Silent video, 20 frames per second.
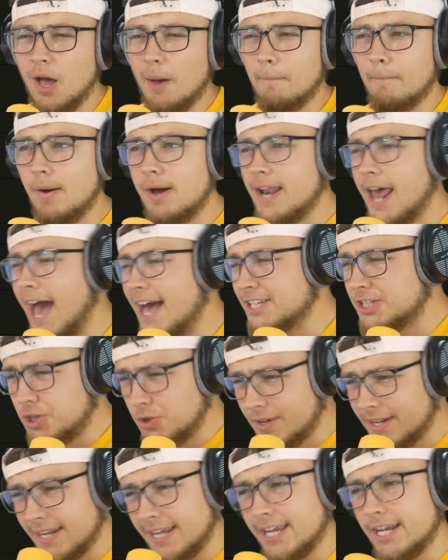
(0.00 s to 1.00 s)
But as you
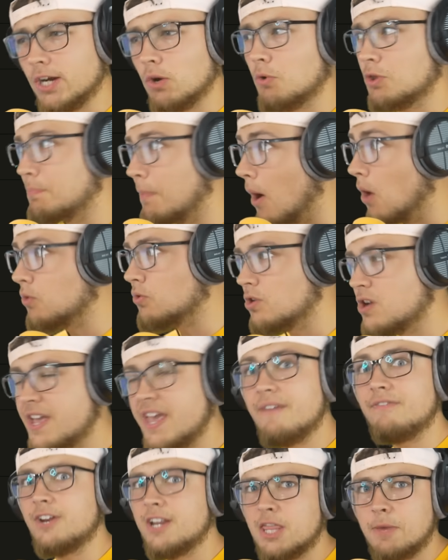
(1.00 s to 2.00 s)
can hear with Bogle,
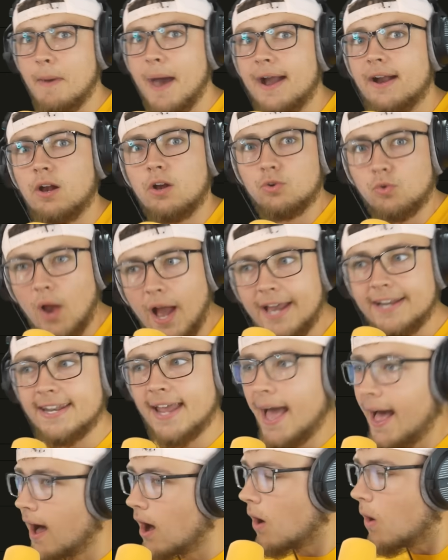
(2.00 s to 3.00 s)
even in the background right
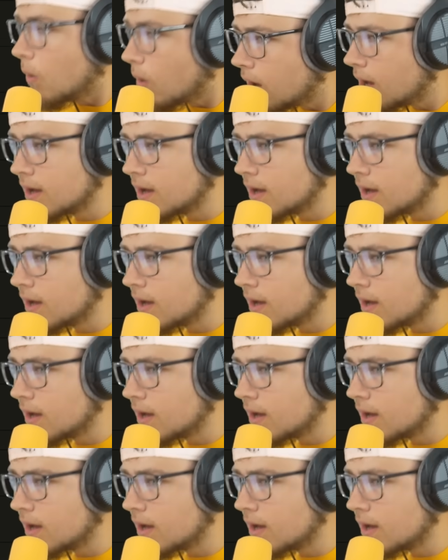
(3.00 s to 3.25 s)
now,